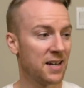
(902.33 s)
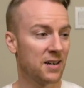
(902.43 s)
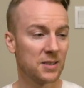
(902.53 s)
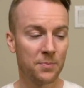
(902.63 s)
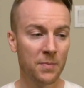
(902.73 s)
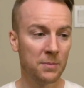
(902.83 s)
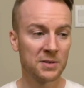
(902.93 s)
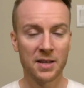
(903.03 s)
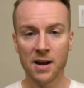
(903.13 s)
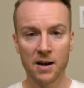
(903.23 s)
there, his
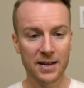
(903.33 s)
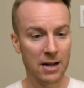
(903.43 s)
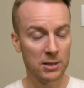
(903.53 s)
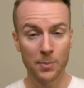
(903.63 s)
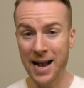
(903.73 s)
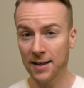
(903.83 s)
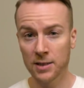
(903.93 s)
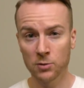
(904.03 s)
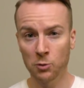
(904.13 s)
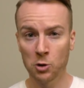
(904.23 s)
mom's there. Now he's back in
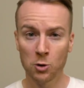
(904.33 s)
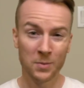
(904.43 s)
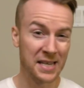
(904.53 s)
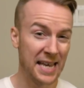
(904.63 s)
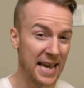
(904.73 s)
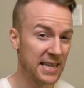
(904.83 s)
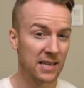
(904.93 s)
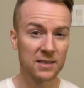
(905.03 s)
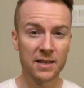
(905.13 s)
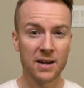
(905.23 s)
his room.
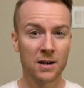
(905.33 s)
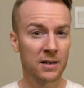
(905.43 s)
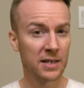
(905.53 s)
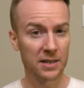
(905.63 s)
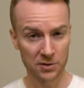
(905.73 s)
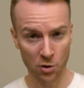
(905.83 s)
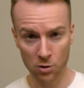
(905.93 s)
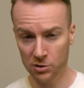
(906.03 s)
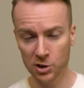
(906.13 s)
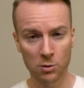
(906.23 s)
Genki is there. His
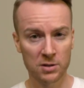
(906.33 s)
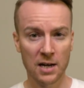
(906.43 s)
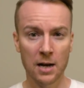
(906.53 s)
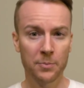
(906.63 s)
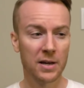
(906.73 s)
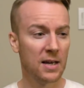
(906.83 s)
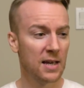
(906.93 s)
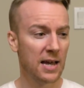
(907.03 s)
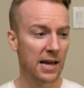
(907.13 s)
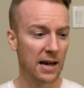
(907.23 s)
girl shows up.
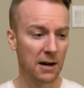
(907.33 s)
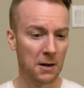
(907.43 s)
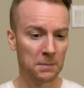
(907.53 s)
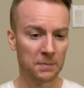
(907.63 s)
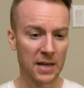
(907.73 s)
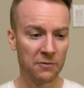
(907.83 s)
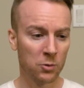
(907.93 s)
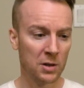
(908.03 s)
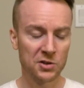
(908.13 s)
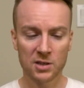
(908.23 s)

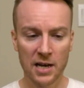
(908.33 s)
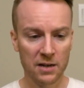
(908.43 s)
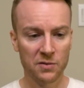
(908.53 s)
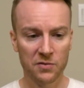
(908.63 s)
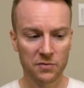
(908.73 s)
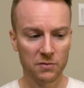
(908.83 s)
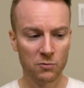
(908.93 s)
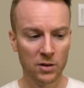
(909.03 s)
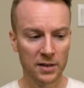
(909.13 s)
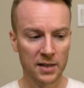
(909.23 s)
Everyone just kind of
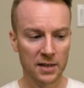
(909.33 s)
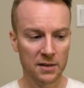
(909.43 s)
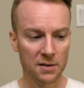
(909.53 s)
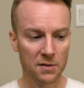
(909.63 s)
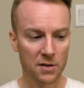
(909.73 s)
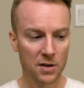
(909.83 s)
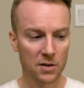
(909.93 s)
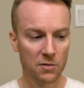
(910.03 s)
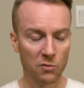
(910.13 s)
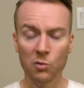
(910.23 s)
really
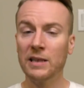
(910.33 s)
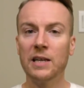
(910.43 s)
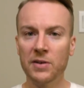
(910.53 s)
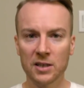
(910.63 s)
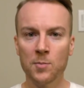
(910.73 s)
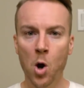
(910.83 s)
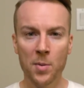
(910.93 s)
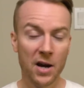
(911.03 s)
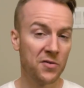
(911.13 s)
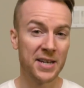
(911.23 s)
reliving the
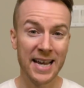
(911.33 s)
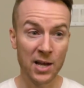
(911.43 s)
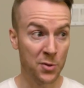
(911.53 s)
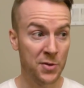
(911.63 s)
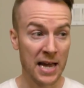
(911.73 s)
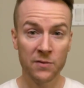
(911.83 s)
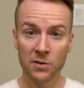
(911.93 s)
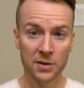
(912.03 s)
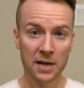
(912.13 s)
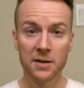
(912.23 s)
moment of the day and
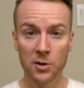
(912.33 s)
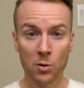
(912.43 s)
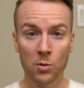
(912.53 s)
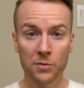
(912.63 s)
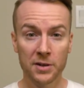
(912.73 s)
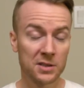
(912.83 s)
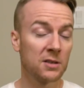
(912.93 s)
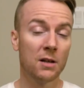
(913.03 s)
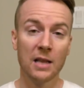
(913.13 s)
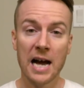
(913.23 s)
thankful that, you know, they're
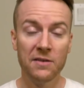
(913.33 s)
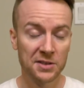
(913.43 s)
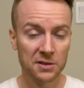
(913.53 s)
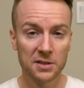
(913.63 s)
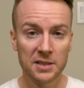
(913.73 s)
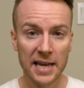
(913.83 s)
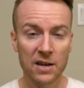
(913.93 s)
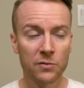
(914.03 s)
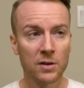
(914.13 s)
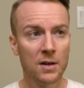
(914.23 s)
still alive and still
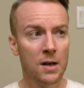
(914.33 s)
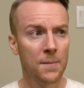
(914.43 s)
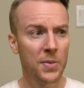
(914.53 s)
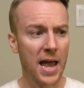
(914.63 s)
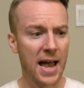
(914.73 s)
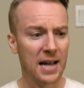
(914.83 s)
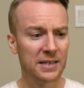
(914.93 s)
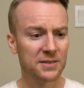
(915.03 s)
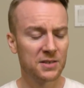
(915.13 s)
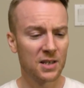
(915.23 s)
safe.
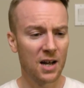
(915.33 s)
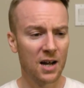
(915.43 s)
And